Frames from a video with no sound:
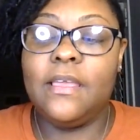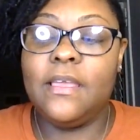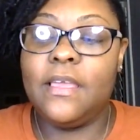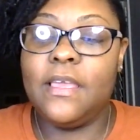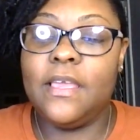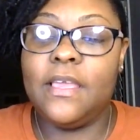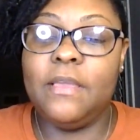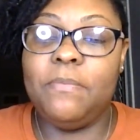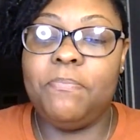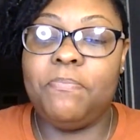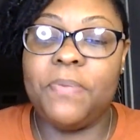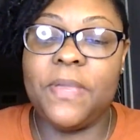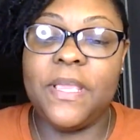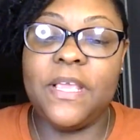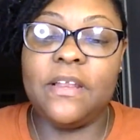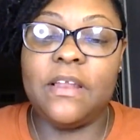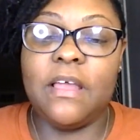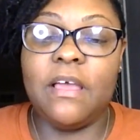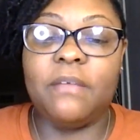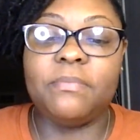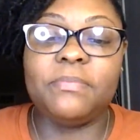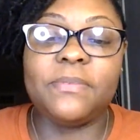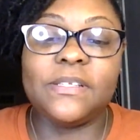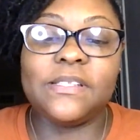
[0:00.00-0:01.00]
He beat
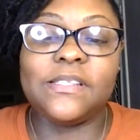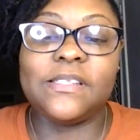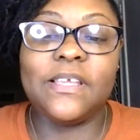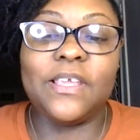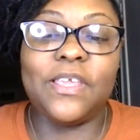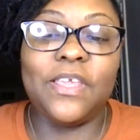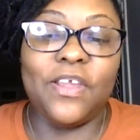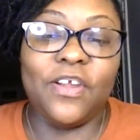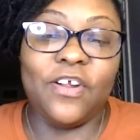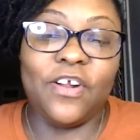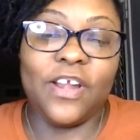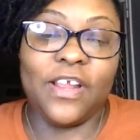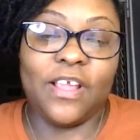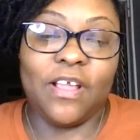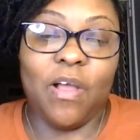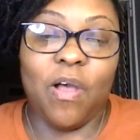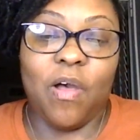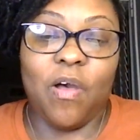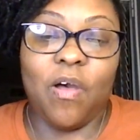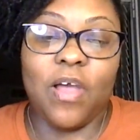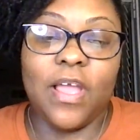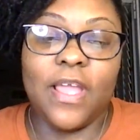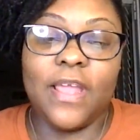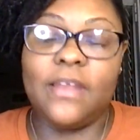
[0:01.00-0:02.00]
up the security
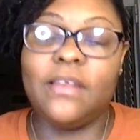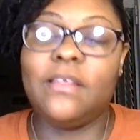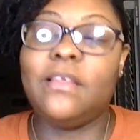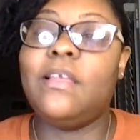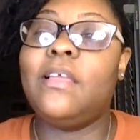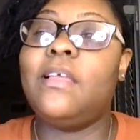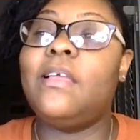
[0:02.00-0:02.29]
guard,